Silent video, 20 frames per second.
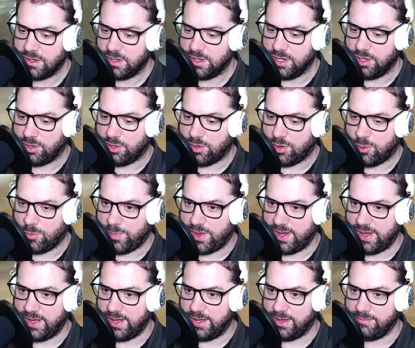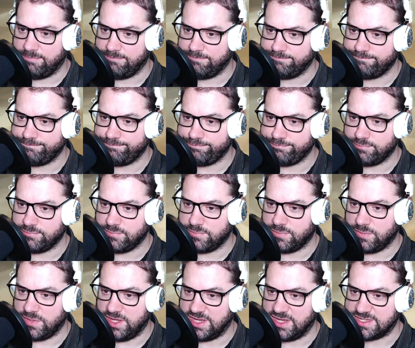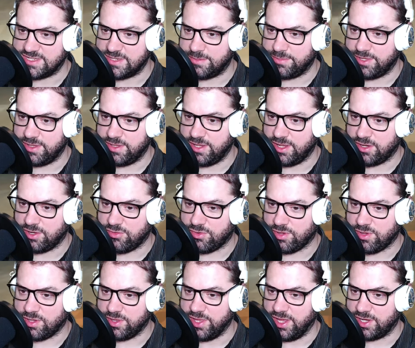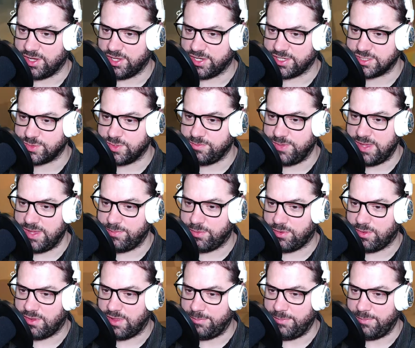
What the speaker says: you know, hope I get something that clicks with people.